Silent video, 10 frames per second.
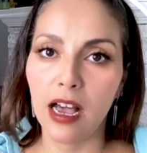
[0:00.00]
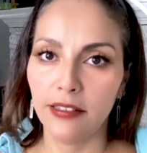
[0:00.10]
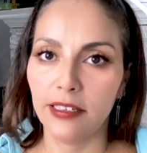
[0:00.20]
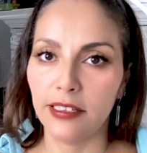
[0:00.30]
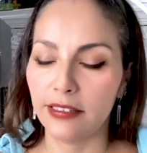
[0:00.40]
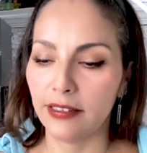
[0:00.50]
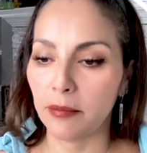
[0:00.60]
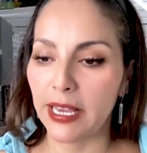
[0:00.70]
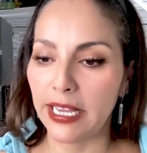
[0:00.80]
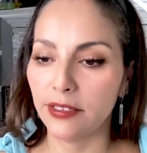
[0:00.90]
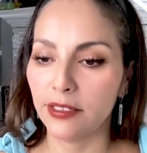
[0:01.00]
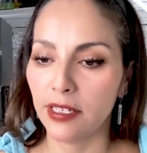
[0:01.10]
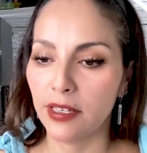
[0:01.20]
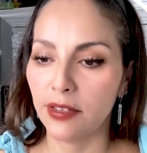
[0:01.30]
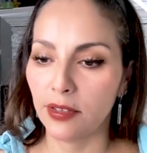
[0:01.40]
on the listing page.
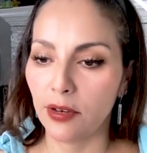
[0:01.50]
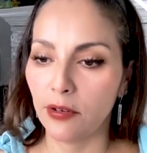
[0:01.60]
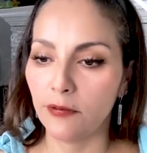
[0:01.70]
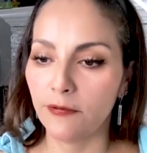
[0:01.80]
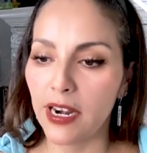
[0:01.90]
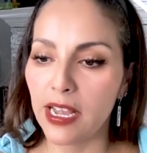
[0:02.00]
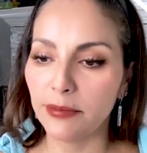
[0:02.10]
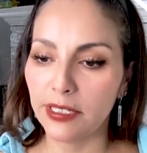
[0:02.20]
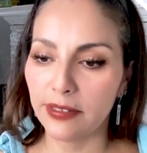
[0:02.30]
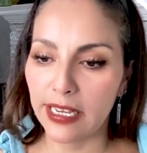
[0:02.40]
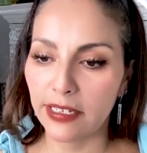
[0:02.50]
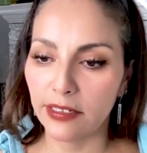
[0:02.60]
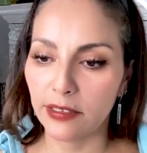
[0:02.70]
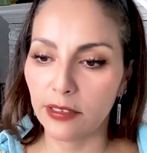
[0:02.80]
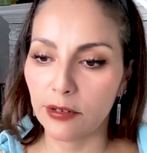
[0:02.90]
So from the
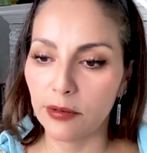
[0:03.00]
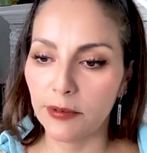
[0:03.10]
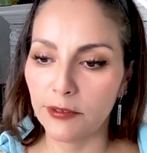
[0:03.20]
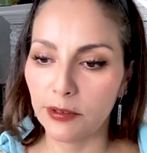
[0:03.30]
second group of